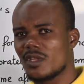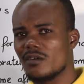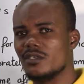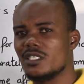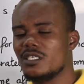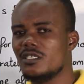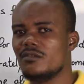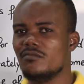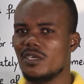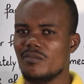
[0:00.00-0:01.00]
Ça veut dire
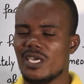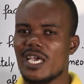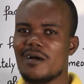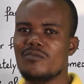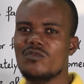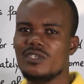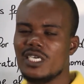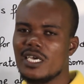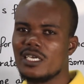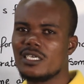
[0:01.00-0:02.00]
bébé a
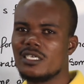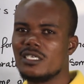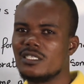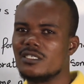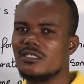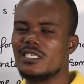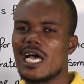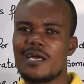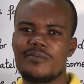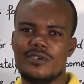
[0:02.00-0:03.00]
mouillé the
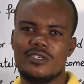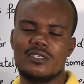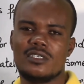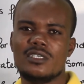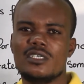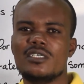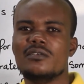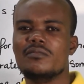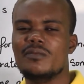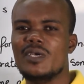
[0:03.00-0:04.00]
diaper.
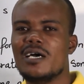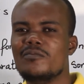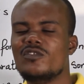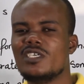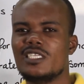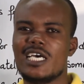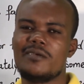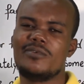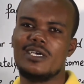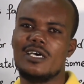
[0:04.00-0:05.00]
Bébé a mouillé
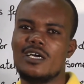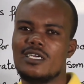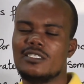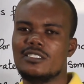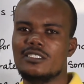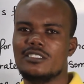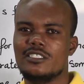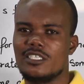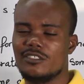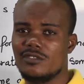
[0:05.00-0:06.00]
diaper.
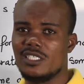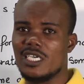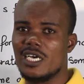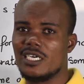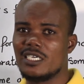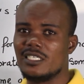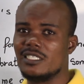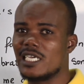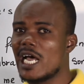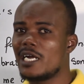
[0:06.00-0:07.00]
J'en dis ya.
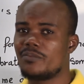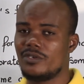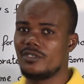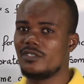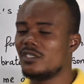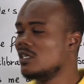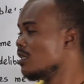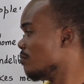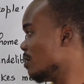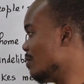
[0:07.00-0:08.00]
Diaper.
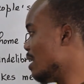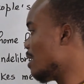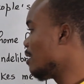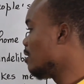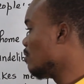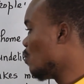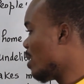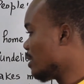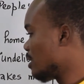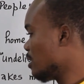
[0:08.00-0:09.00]
Bébé a
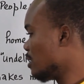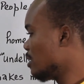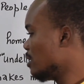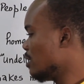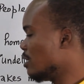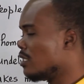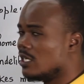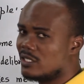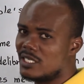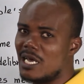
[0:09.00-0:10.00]
wet.
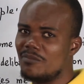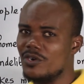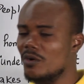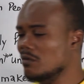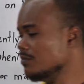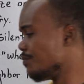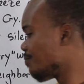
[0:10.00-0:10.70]
Example.